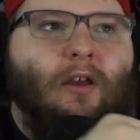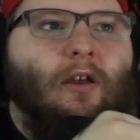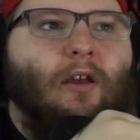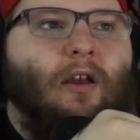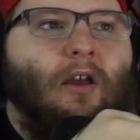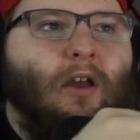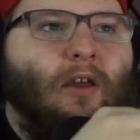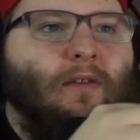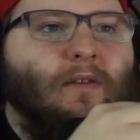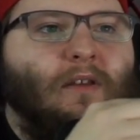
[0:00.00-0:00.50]

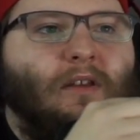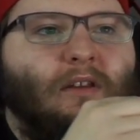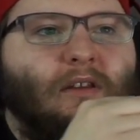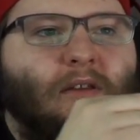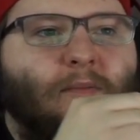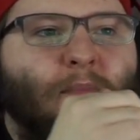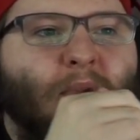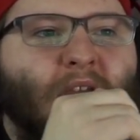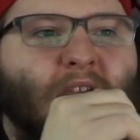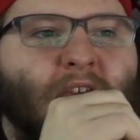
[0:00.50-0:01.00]
and then
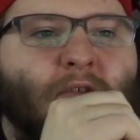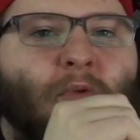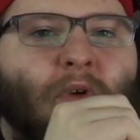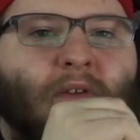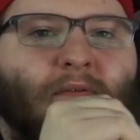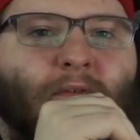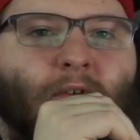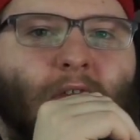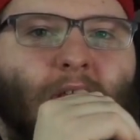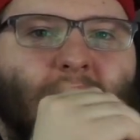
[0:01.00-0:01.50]
but he went
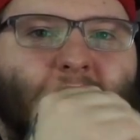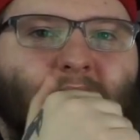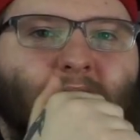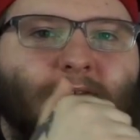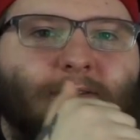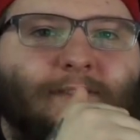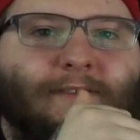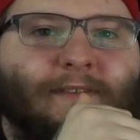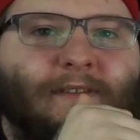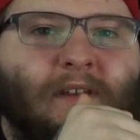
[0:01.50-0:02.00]
for like kind
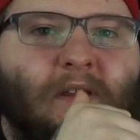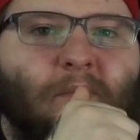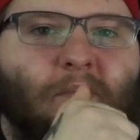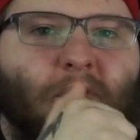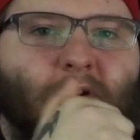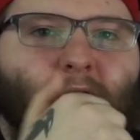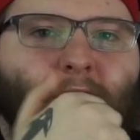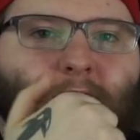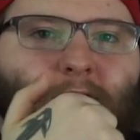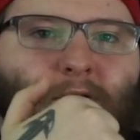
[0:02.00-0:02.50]
of the
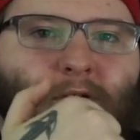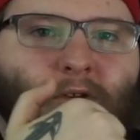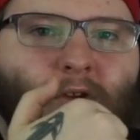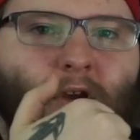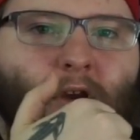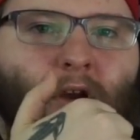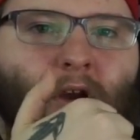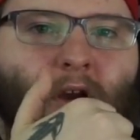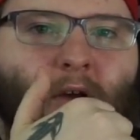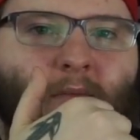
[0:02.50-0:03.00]
deeper
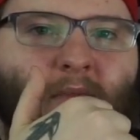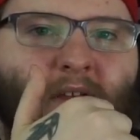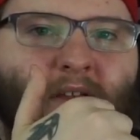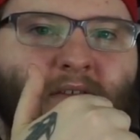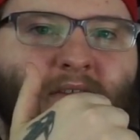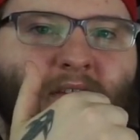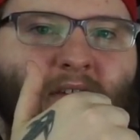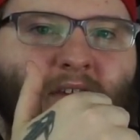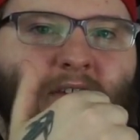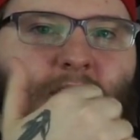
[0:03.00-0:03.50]
um
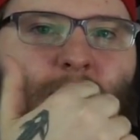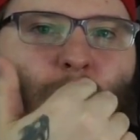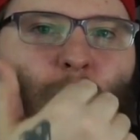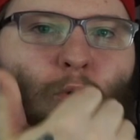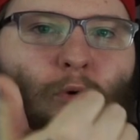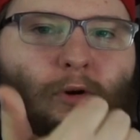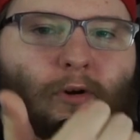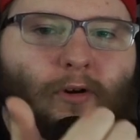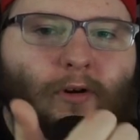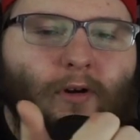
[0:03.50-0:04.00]

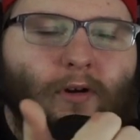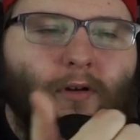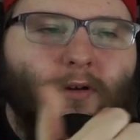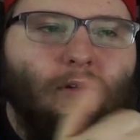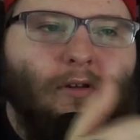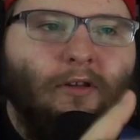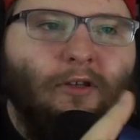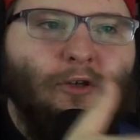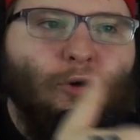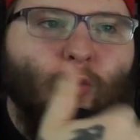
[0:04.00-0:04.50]
insecure
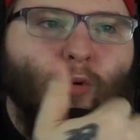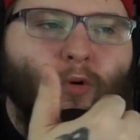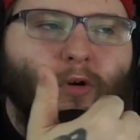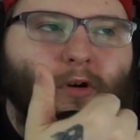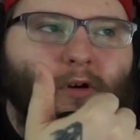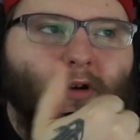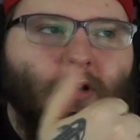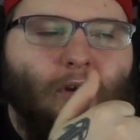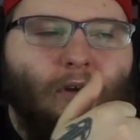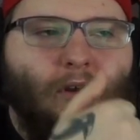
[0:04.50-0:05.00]

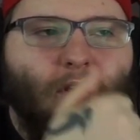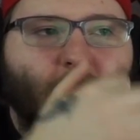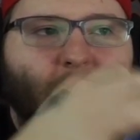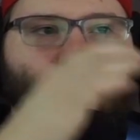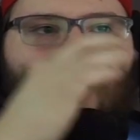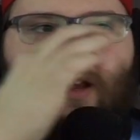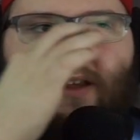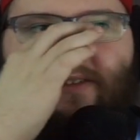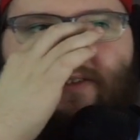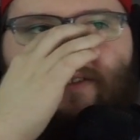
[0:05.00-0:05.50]
your
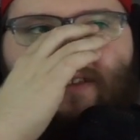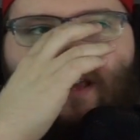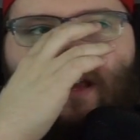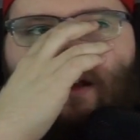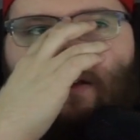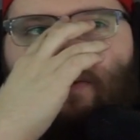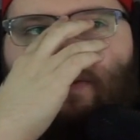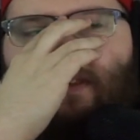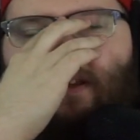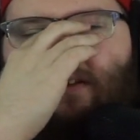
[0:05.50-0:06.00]
uh
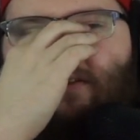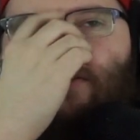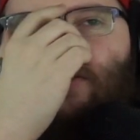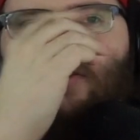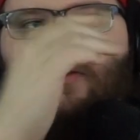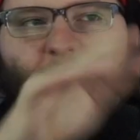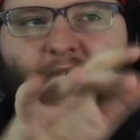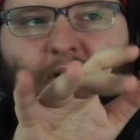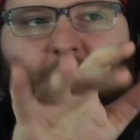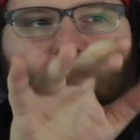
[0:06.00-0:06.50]
sound there so
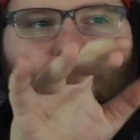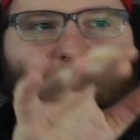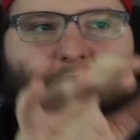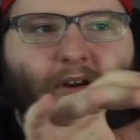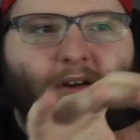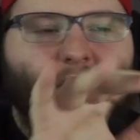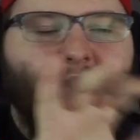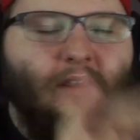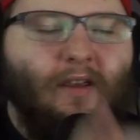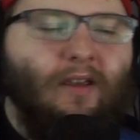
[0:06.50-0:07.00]
very
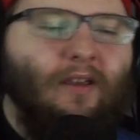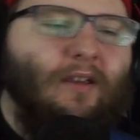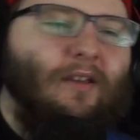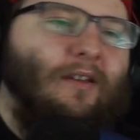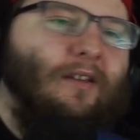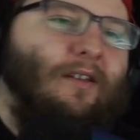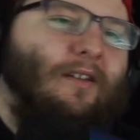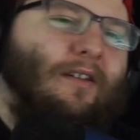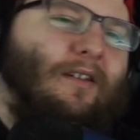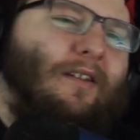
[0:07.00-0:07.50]
very
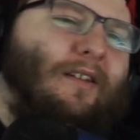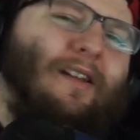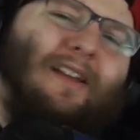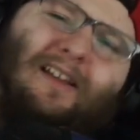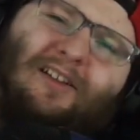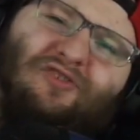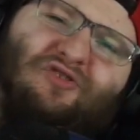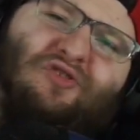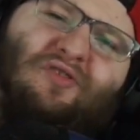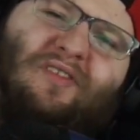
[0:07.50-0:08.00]

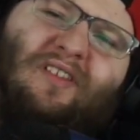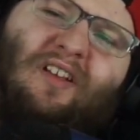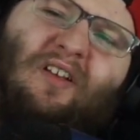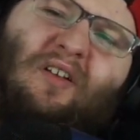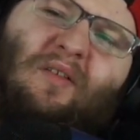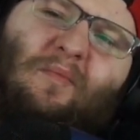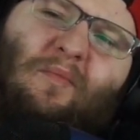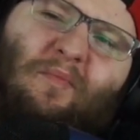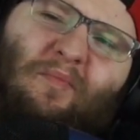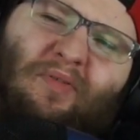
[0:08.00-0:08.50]

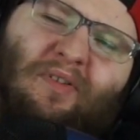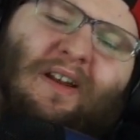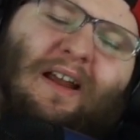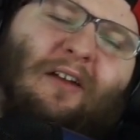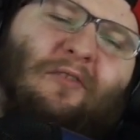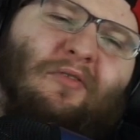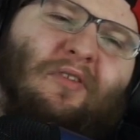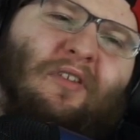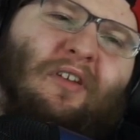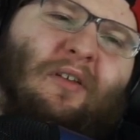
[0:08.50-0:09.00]
interesting
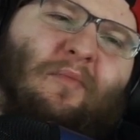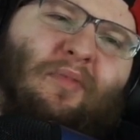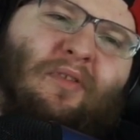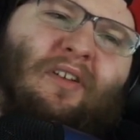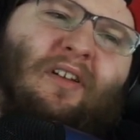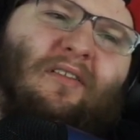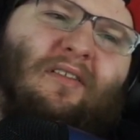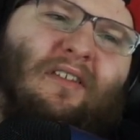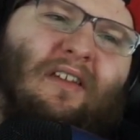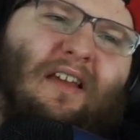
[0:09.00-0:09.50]
pronunci-
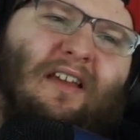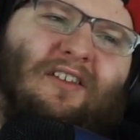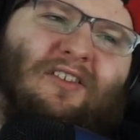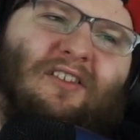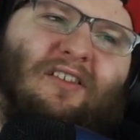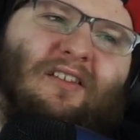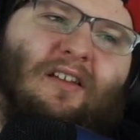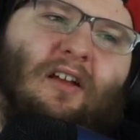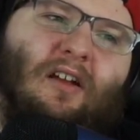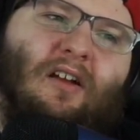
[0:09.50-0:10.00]

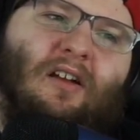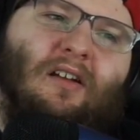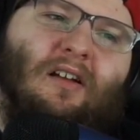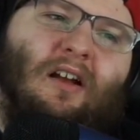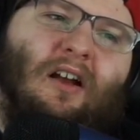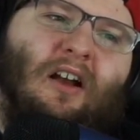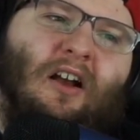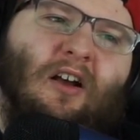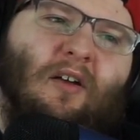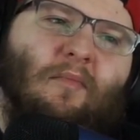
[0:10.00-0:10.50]
pronunciation there
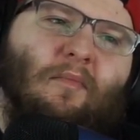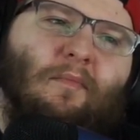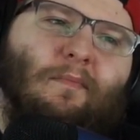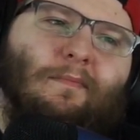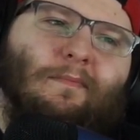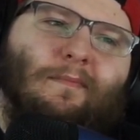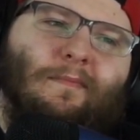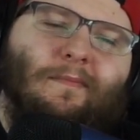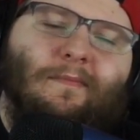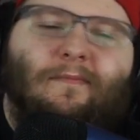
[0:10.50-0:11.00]
um
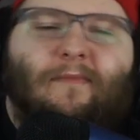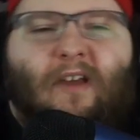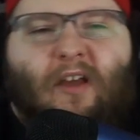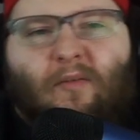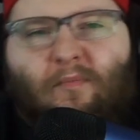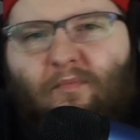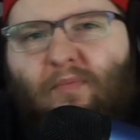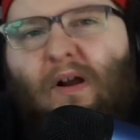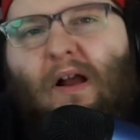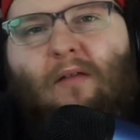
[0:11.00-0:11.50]

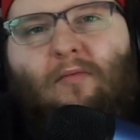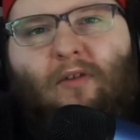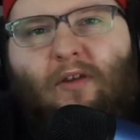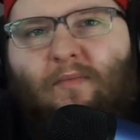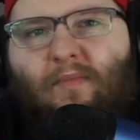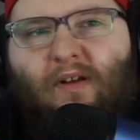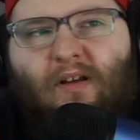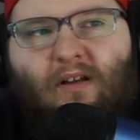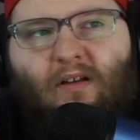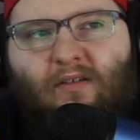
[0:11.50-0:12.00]
probably
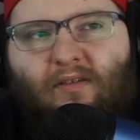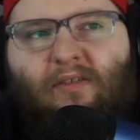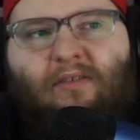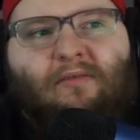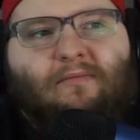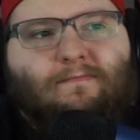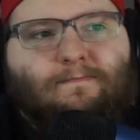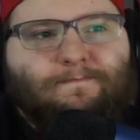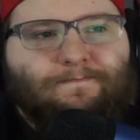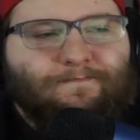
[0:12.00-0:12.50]
because
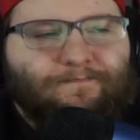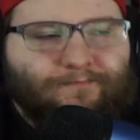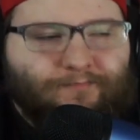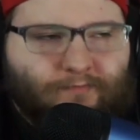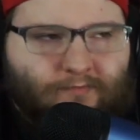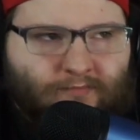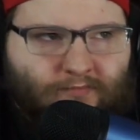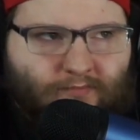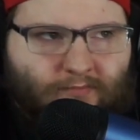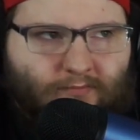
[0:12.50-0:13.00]

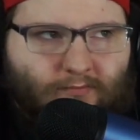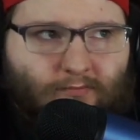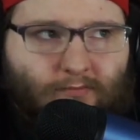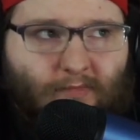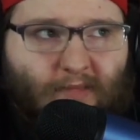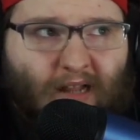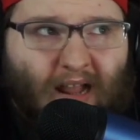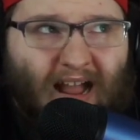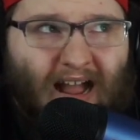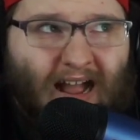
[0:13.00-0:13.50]

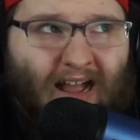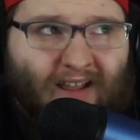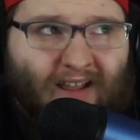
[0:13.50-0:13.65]
i